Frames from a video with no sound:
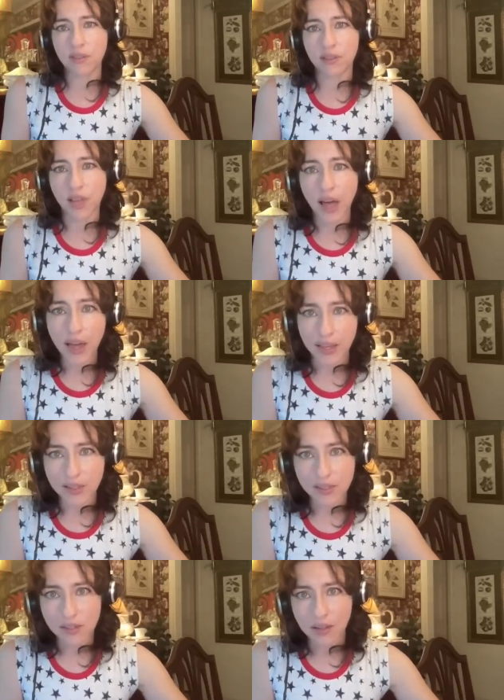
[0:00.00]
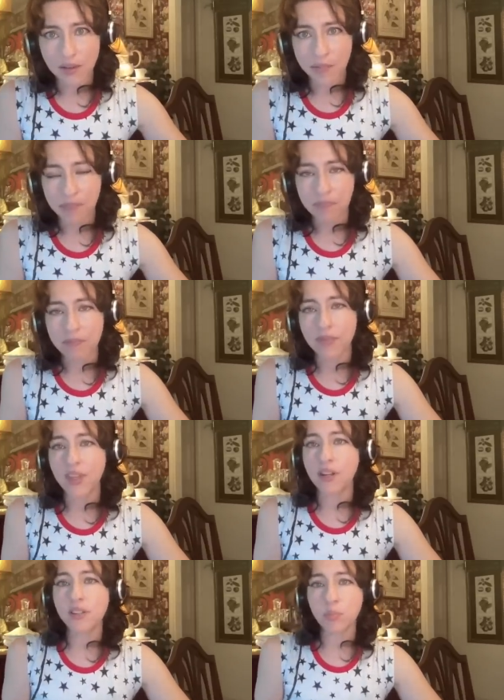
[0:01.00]
lies,
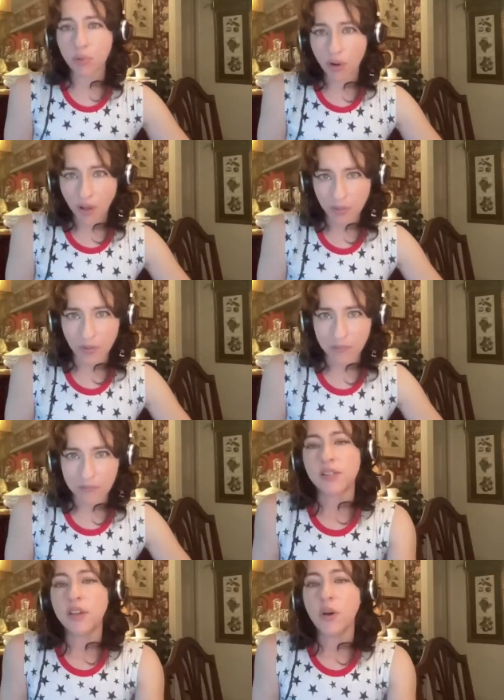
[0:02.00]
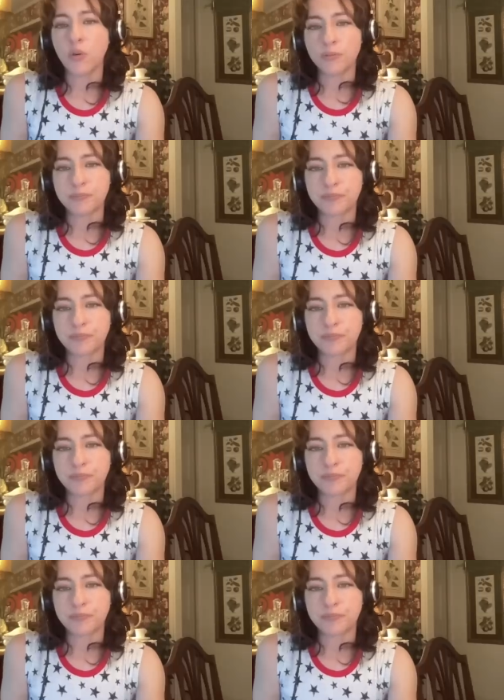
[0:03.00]
then it's a problem. So